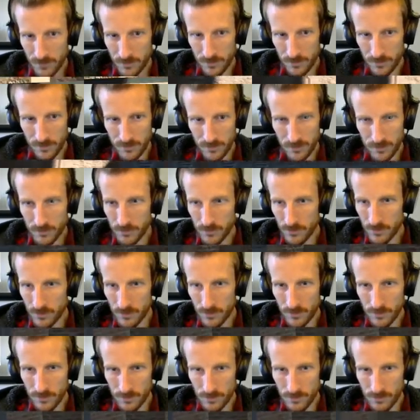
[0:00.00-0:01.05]

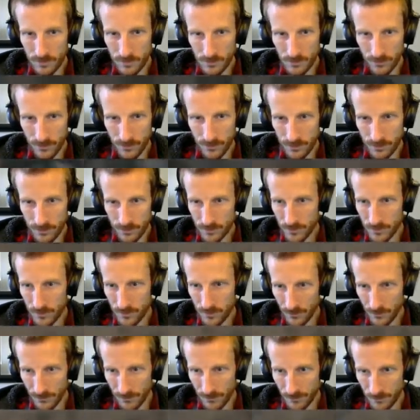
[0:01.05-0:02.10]

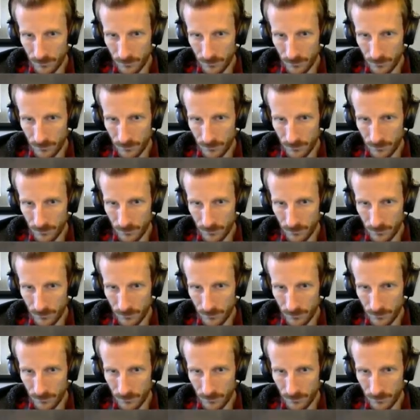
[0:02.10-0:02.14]
Nothing is said.